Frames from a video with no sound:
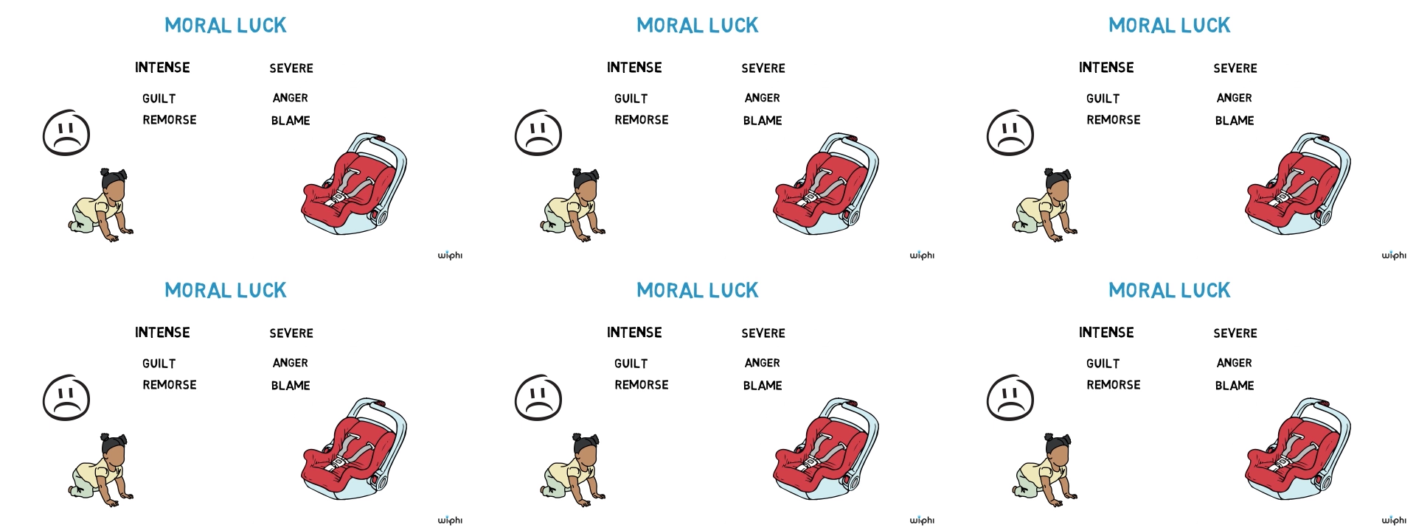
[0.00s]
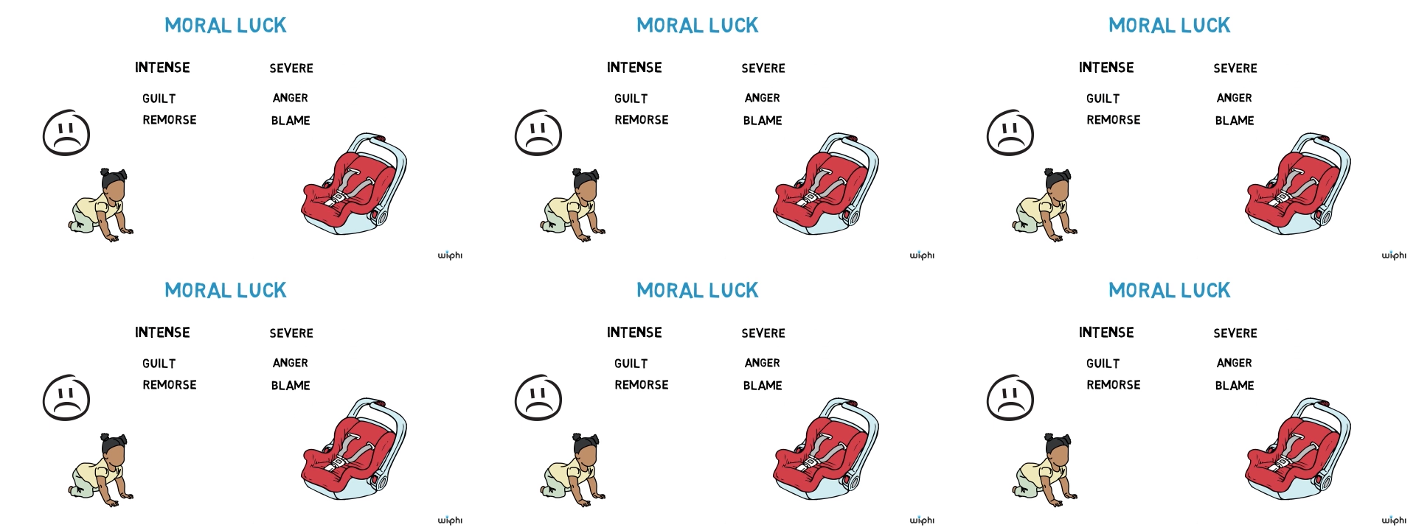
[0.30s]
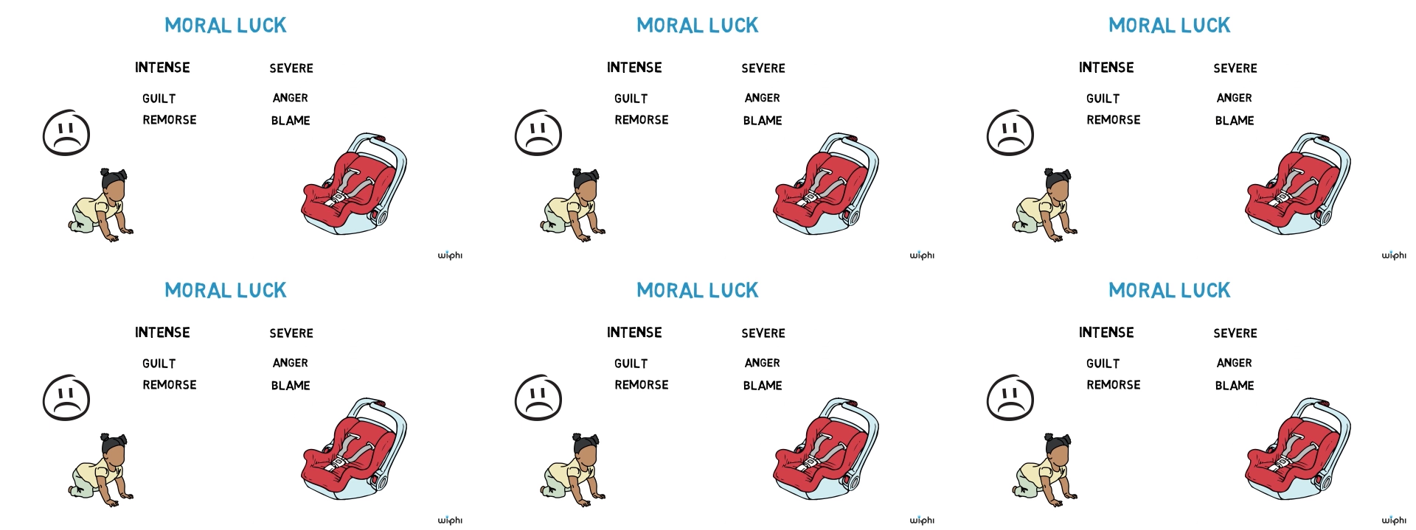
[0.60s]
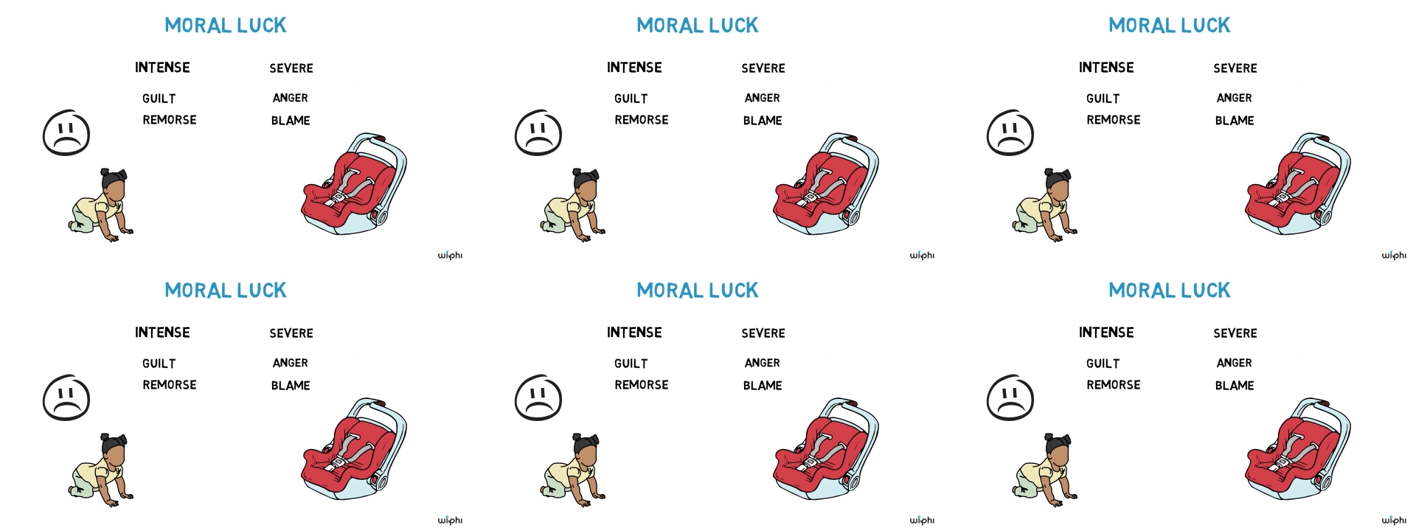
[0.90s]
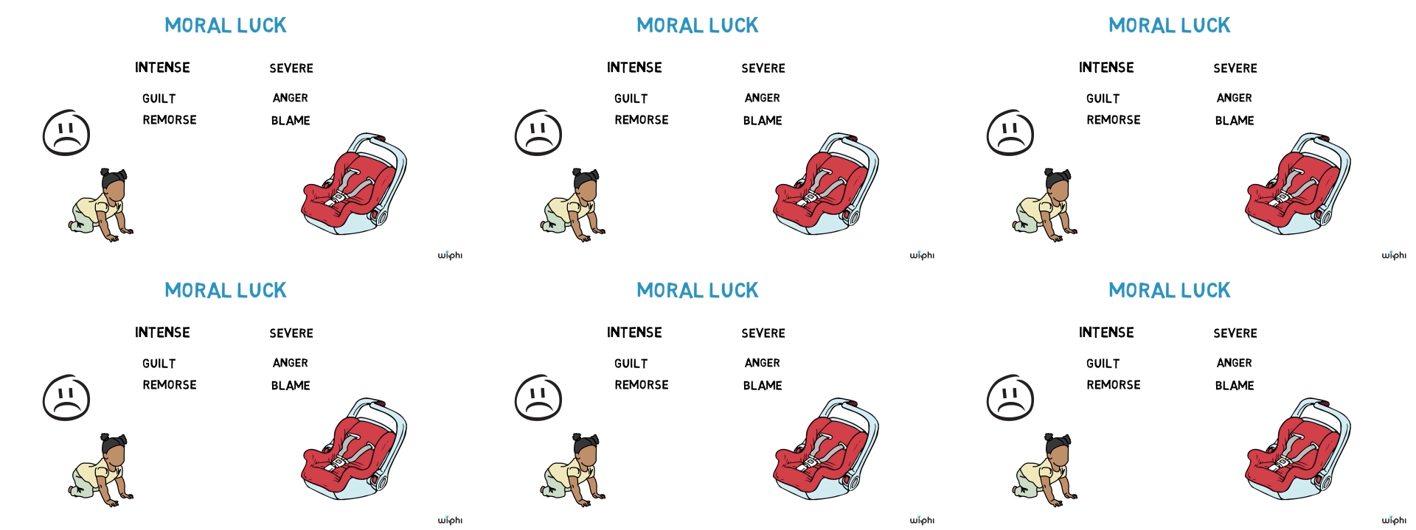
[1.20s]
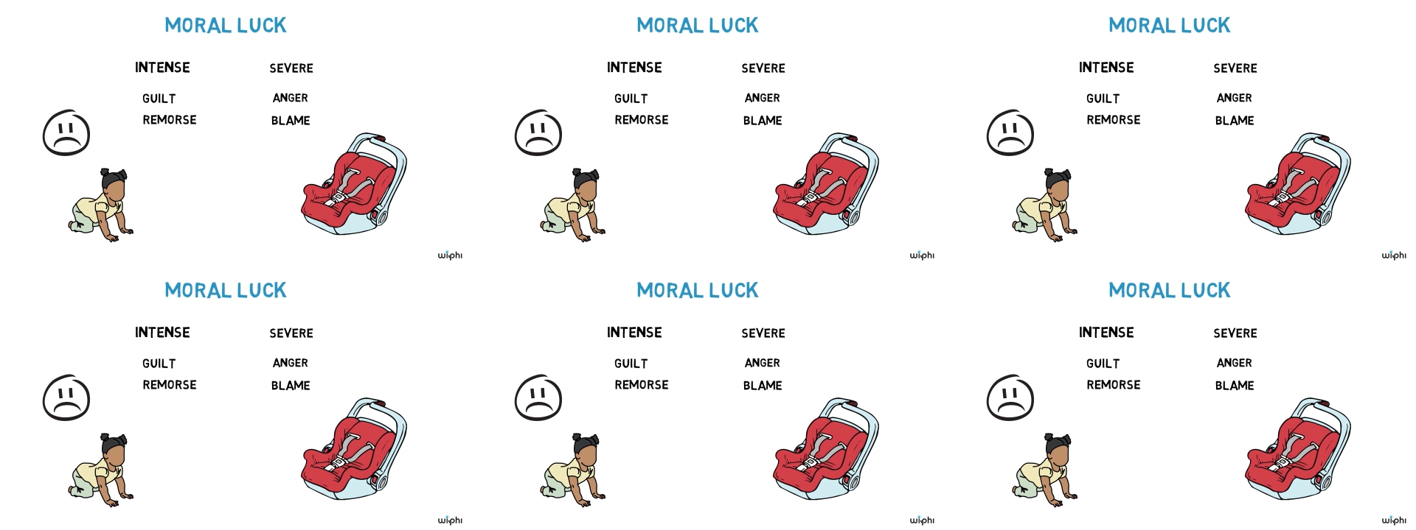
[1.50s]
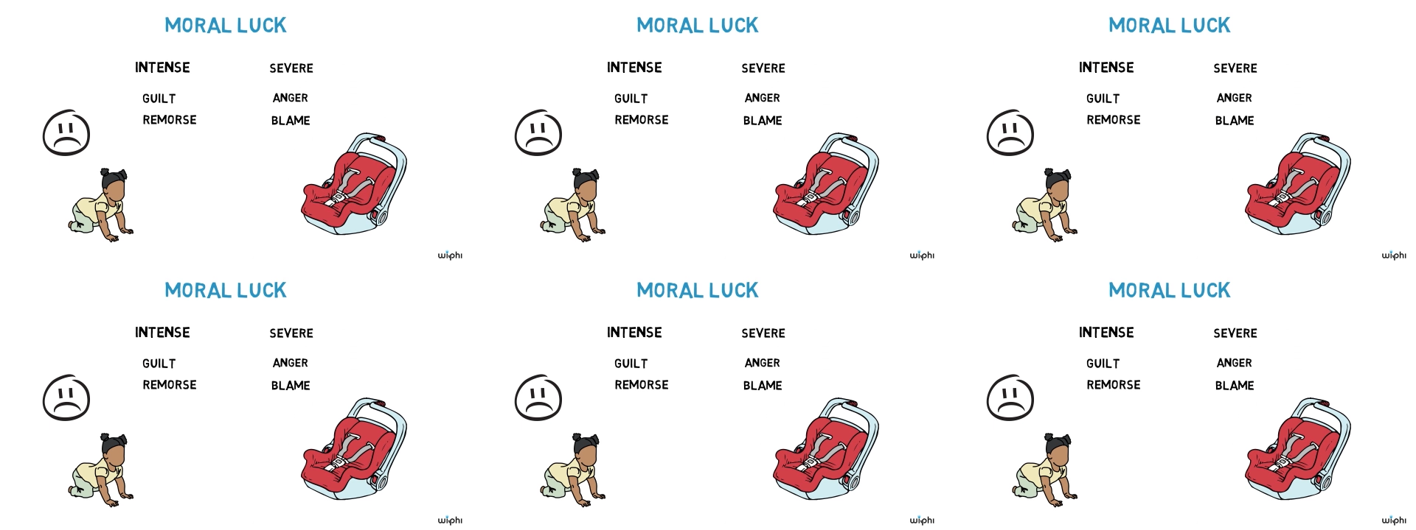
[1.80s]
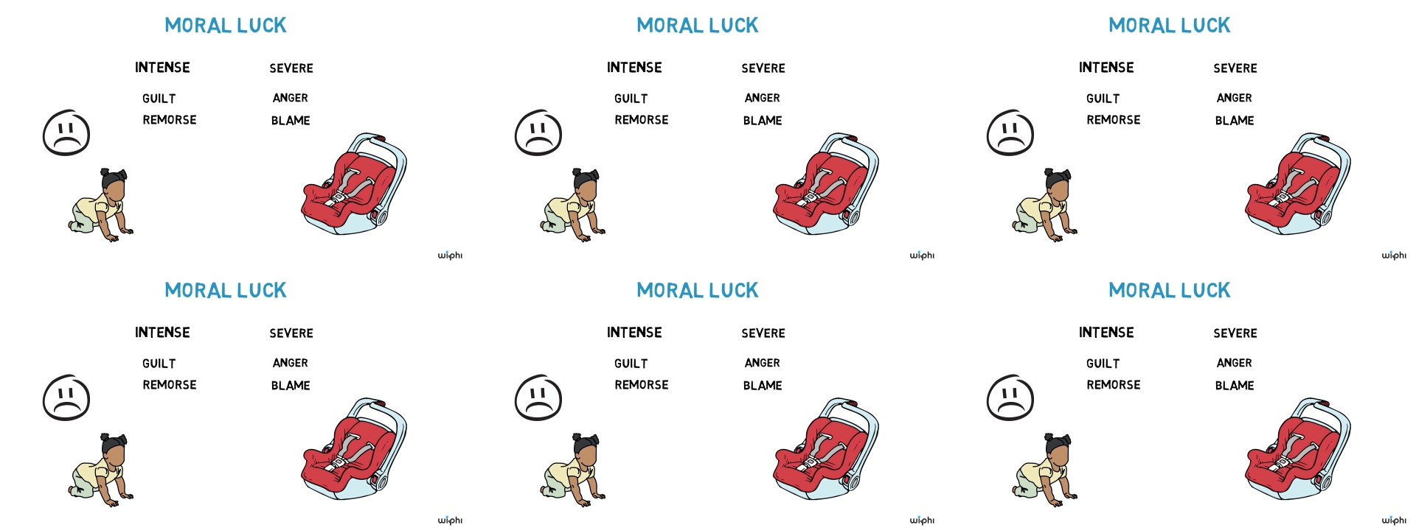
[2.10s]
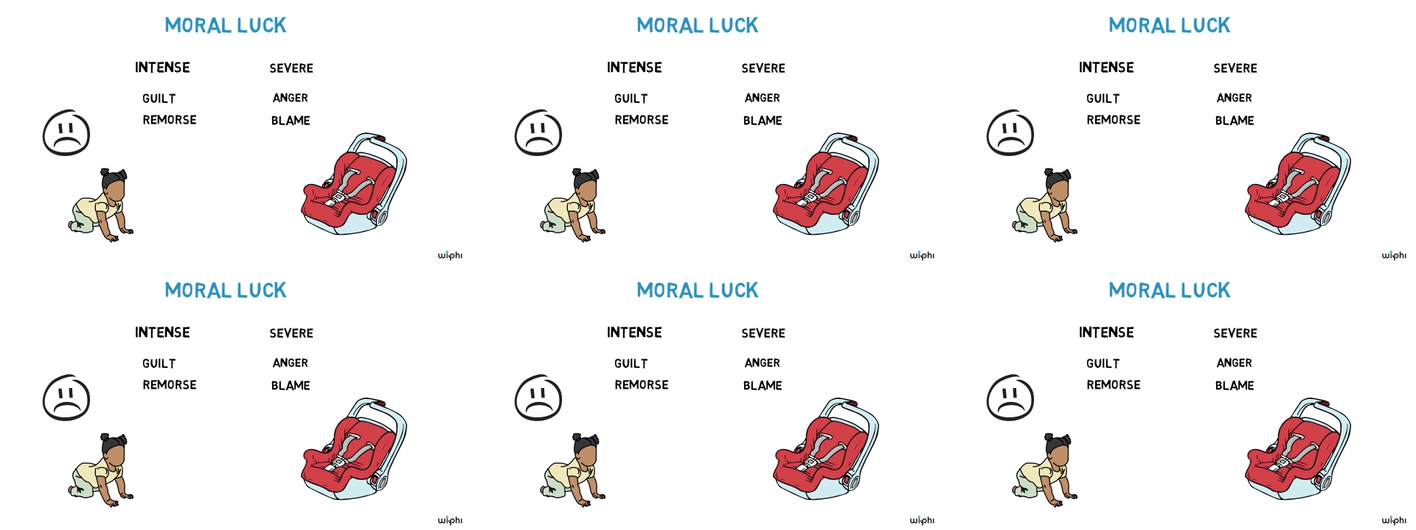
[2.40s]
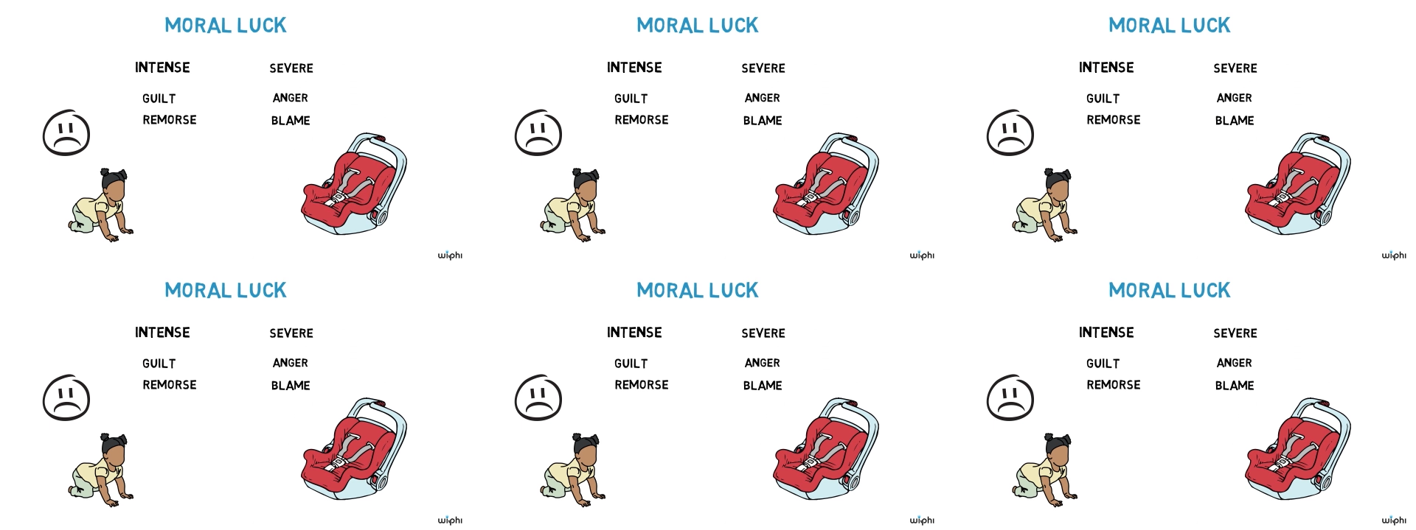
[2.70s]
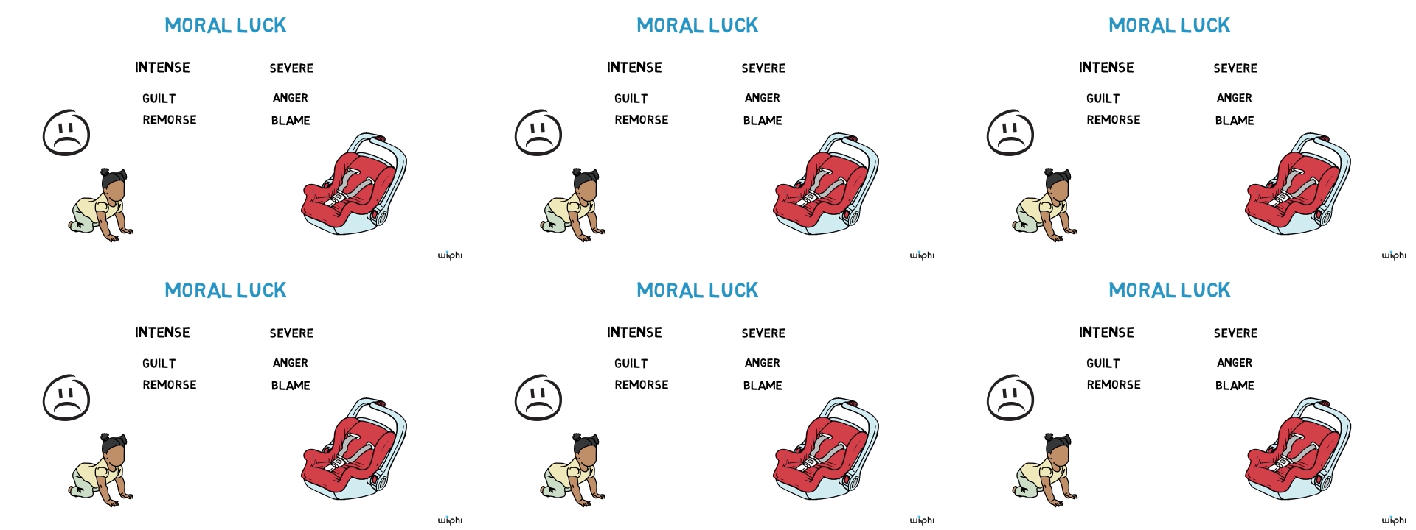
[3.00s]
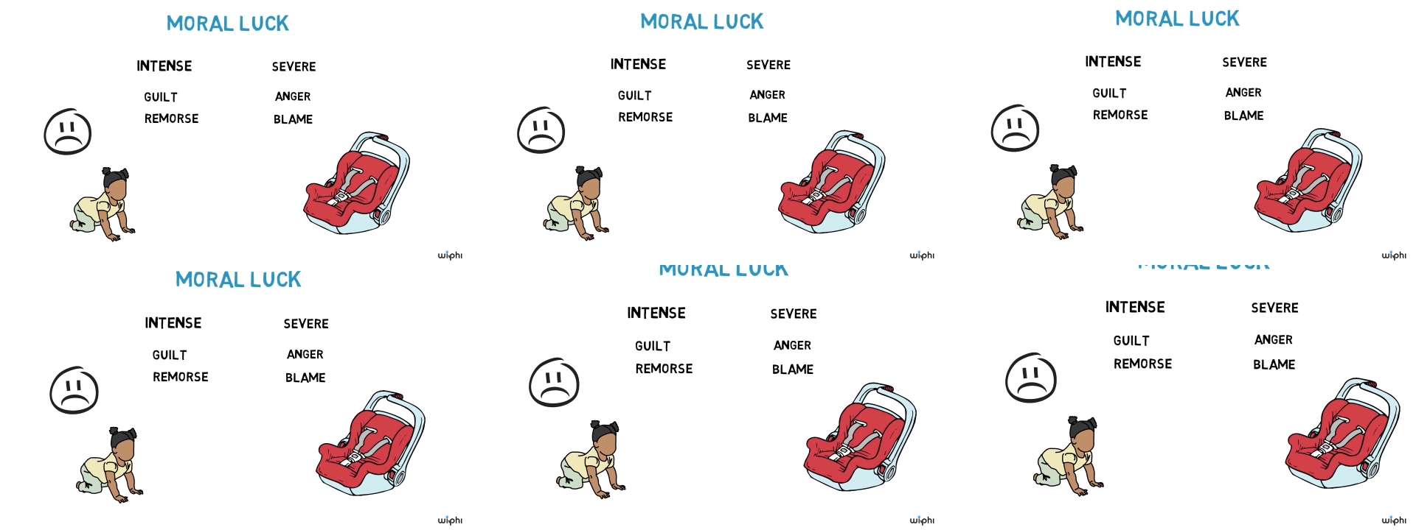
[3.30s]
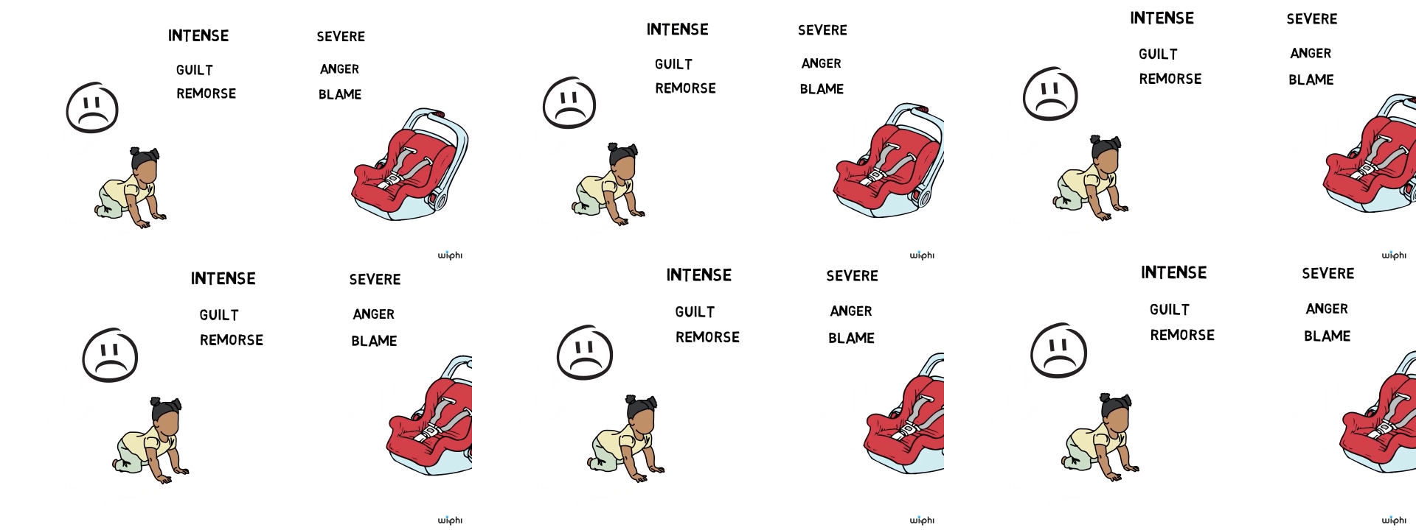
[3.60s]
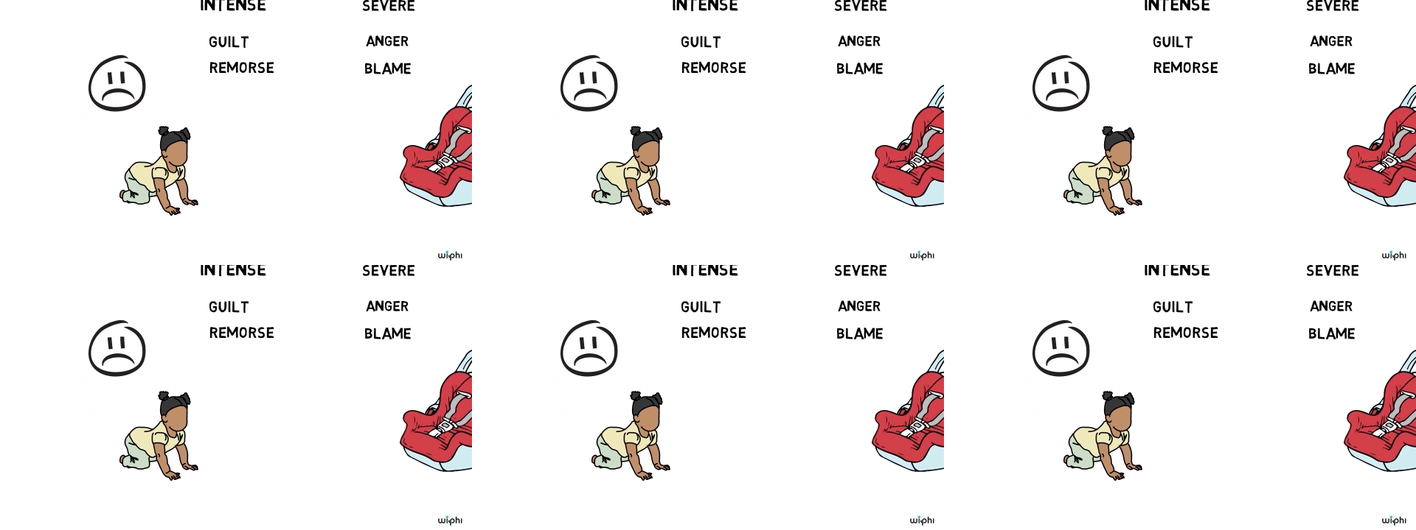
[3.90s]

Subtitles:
[unreadable: no face in view]